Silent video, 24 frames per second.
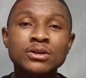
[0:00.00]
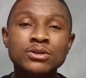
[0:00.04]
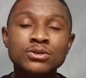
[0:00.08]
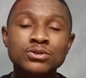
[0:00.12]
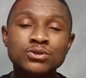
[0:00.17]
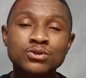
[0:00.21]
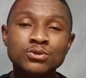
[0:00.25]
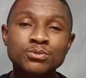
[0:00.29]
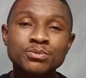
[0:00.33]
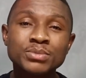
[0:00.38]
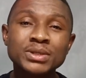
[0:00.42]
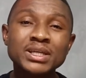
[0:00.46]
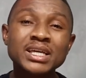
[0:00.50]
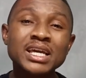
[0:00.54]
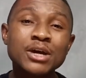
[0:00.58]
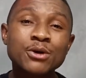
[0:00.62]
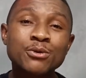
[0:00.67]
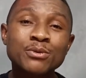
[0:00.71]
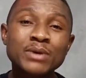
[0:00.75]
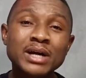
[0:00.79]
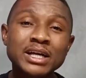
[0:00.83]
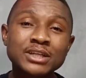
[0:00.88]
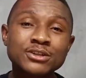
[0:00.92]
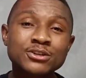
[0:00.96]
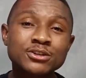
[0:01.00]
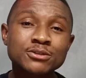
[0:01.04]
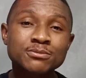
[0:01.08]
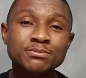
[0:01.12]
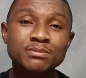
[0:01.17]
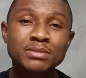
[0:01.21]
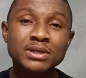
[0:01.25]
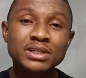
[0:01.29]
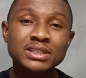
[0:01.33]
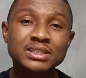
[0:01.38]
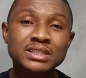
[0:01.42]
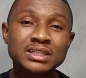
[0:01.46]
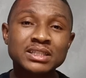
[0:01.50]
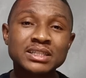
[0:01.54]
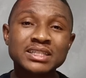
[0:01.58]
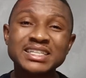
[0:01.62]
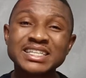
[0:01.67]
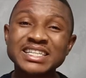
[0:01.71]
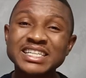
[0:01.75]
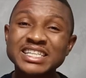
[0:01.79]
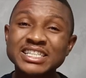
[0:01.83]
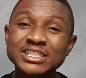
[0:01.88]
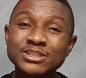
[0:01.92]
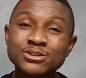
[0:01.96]
To be a righteous person
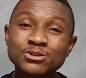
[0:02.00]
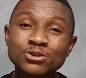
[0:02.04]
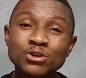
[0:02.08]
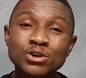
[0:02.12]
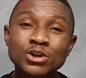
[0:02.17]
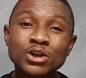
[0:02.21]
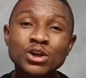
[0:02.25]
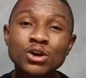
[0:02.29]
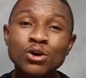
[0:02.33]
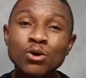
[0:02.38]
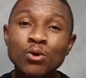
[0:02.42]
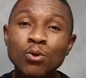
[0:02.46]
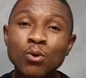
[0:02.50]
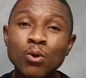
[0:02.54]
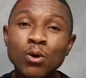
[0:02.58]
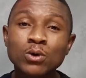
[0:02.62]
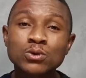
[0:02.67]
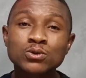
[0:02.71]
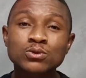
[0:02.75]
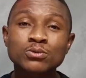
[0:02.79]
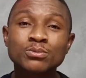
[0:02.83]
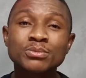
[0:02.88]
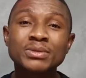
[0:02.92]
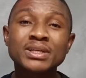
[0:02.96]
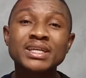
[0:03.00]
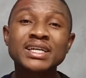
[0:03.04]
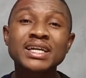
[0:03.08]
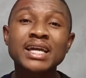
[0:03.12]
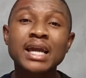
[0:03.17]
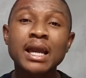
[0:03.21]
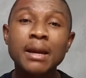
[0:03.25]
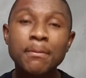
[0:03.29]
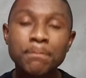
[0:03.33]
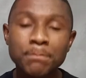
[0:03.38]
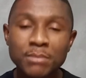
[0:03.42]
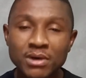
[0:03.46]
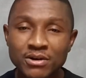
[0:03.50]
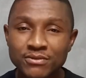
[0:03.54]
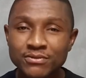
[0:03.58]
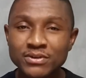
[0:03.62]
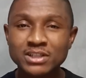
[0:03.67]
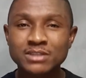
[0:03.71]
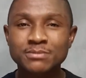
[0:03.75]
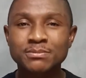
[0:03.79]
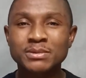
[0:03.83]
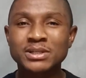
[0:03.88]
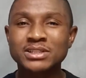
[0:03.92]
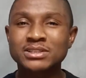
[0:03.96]
is not equal to being a
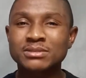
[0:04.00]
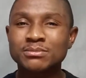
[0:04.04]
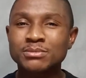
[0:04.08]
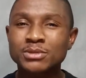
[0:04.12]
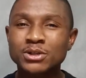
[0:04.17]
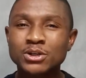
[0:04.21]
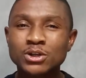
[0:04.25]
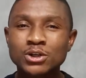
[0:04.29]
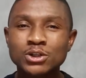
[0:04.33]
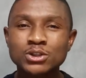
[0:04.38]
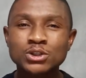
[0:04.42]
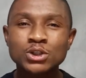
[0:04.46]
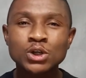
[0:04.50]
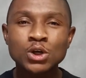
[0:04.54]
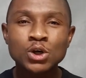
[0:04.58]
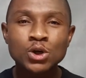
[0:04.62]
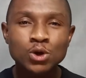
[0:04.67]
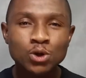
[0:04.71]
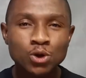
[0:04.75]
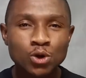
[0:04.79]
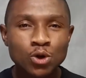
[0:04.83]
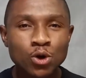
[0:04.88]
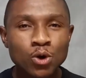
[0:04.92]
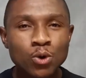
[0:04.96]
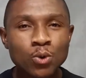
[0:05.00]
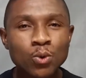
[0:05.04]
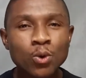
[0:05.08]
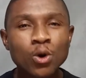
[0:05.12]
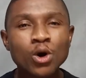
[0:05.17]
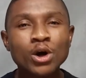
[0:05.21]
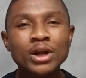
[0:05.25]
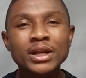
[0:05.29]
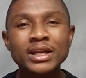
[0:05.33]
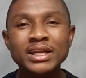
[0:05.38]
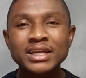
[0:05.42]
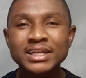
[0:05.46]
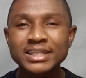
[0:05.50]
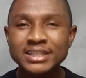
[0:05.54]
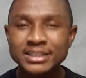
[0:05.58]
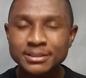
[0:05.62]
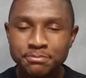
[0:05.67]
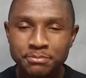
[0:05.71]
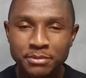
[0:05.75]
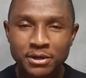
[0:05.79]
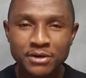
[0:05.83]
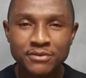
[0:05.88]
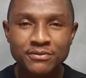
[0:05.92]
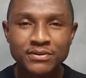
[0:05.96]
perfect person, because no one is
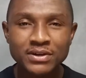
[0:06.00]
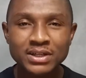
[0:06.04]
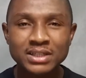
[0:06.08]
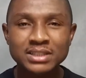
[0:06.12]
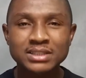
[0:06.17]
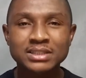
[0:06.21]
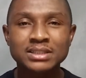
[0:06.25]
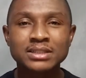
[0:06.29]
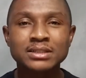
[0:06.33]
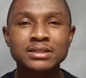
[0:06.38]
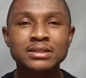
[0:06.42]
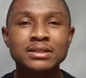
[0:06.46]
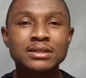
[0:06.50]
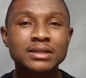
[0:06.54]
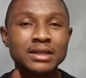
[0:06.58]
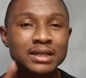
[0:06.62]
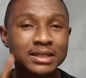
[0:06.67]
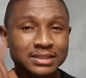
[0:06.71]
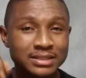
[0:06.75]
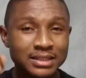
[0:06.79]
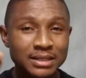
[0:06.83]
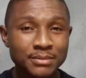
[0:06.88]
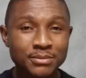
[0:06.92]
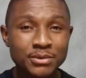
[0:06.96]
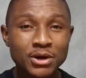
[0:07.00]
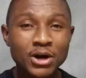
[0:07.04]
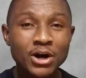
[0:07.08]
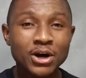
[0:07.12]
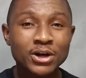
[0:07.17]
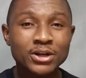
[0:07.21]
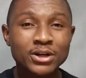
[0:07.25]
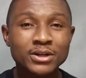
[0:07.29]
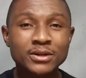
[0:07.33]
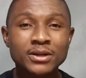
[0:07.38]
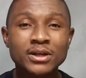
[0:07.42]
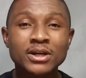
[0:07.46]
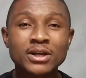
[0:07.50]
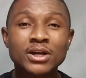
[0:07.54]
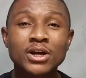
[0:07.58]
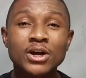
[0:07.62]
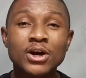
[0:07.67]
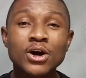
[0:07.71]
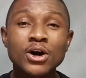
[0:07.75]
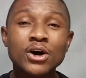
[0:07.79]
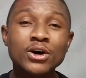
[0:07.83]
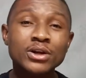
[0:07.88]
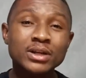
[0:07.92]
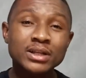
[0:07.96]
perfect except God.
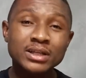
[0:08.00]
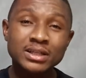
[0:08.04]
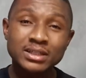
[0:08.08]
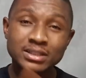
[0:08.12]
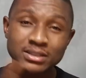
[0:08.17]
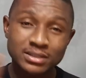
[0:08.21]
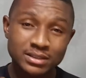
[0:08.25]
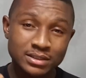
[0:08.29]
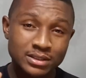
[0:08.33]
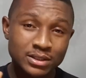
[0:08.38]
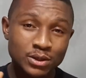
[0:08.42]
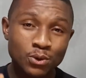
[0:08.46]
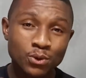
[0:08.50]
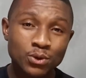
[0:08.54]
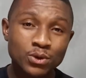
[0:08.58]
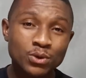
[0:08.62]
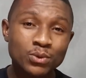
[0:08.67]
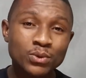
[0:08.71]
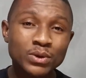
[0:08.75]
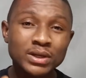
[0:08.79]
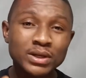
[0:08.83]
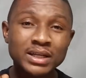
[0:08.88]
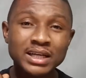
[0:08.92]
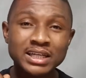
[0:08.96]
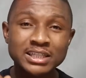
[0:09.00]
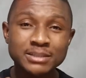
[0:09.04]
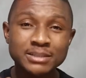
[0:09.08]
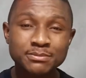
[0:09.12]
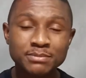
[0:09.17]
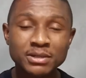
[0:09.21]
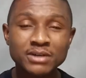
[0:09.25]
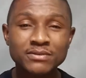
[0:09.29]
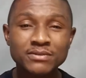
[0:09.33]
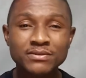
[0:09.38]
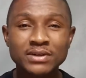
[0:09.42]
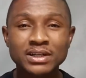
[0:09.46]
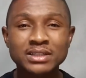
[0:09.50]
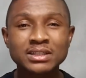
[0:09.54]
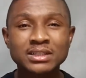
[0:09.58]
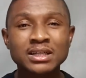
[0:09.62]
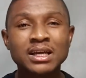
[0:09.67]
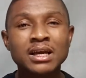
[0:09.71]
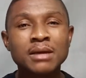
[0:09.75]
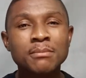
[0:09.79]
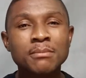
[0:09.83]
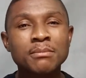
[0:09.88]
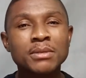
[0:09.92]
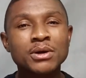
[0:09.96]
God is the only one that is perfect.
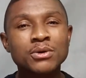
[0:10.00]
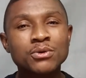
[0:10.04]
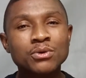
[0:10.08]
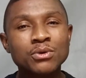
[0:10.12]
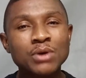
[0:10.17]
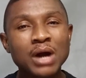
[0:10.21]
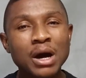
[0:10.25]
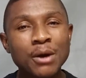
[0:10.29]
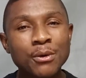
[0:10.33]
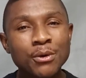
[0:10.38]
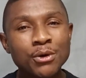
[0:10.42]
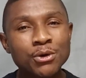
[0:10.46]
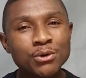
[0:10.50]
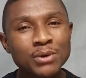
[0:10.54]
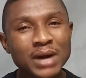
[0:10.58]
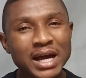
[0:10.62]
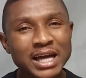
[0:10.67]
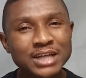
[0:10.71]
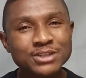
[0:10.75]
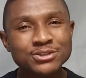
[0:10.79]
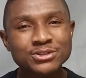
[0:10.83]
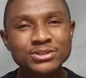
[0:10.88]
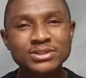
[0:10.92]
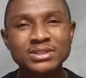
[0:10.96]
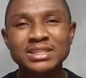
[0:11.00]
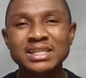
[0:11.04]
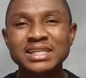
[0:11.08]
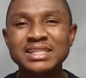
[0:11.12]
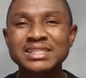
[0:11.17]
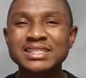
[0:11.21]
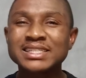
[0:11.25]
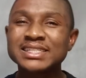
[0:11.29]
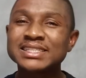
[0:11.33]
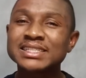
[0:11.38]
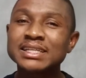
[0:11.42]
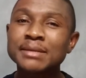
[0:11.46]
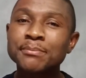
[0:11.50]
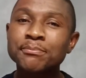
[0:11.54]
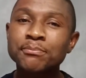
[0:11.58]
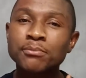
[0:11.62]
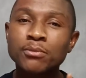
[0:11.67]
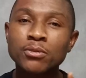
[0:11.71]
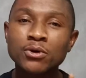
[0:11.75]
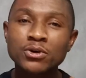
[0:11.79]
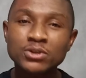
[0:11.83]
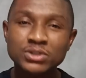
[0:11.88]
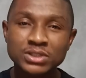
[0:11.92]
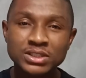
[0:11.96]
But our righteousness is a
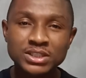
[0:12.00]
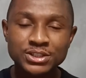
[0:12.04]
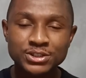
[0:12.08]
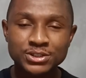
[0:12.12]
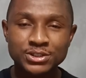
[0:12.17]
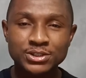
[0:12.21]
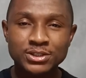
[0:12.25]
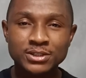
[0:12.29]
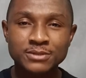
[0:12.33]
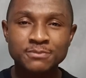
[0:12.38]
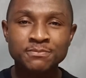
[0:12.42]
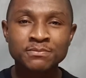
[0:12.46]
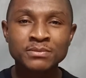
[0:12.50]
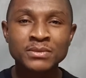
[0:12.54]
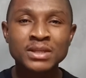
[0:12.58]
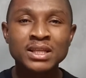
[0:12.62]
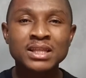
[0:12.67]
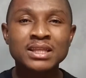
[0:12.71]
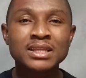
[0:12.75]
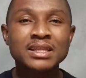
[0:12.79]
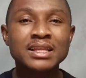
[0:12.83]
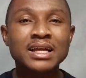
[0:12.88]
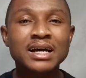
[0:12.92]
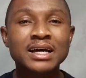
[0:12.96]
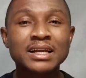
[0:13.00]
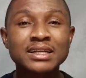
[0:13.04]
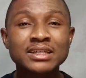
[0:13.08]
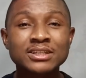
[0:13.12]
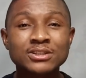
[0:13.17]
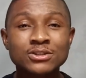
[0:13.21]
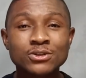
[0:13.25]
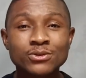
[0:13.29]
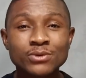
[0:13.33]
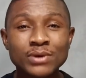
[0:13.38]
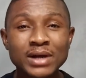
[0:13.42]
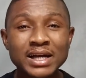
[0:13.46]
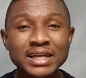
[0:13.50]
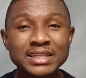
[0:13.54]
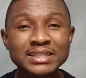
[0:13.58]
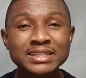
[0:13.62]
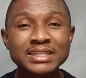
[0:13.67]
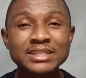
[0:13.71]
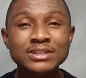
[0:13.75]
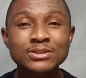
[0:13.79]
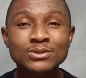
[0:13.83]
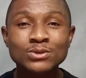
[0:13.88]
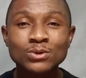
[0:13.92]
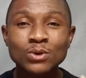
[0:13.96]
position that is
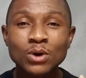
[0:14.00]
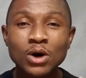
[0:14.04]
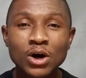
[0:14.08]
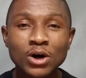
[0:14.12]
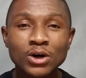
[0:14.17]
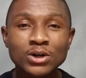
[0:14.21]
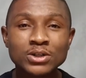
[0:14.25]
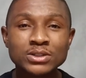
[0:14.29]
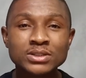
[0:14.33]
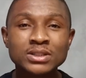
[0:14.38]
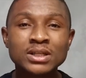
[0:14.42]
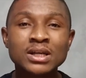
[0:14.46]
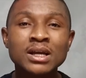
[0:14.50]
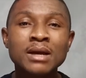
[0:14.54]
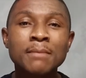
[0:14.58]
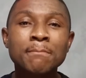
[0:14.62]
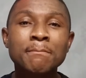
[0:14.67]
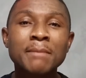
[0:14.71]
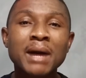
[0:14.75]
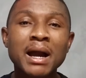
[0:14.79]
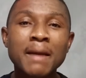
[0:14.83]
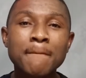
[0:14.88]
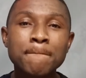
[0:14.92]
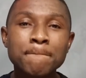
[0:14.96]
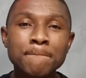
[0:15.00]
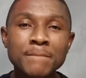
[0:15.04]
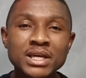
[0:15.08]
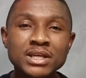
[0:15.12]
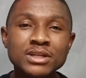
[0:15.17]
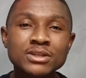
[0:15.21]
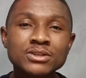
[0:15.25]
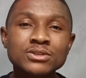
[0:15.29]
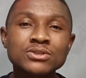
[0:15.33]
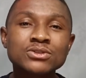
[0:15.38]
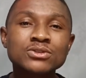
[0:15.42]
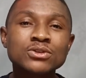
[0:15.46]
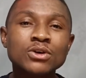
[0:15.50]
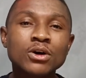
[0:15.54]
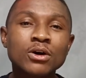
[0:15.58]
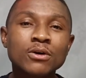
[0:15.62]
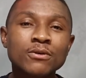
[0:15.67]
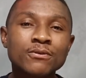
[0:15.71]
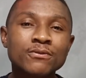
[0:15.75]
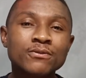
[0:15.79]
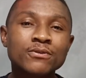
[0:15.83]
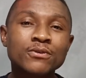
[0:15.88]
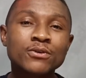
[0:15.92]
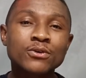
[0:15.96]
granted to us by means
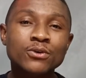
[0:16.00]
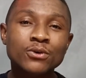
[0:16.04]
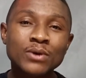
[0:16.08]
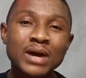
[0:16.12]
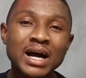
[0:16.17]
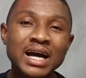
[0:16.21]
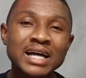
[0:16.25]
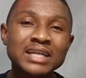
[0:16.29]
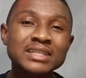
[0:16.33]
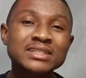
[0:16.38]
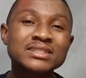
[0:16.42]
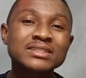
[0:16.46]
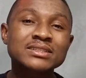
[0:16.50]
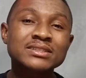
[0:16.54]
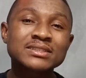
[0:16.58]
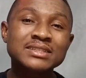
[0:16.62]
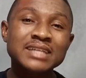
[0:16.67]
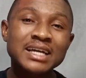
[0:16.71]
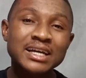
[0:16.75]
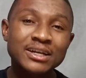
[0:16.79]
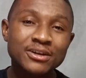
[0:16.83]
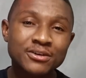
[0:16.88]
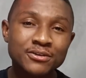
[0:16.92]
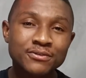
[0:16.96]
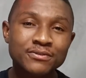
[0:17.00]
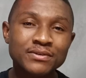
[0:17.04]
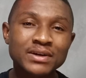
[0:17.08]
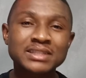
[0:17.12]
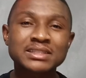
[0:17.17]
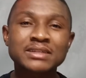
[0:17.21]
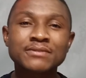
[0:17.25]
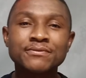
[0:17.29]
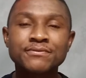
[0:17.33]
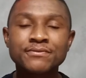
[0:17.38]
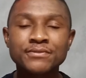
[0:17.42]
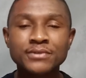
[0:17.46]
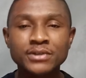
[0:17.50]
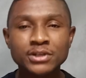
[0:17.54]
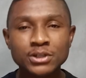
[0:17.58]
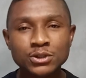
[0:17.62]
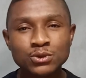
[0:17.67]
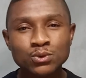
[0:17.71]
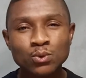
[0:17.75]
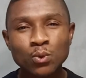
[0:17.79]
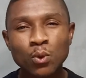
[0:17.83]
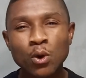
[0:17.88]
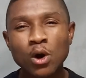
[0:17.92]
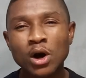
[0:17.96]
of Christ's sacrifice and
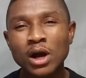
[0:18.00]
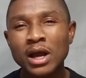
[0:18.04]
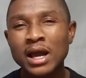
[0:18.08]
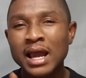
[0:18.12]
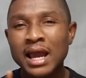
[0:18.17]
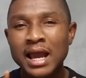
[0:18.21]
finished work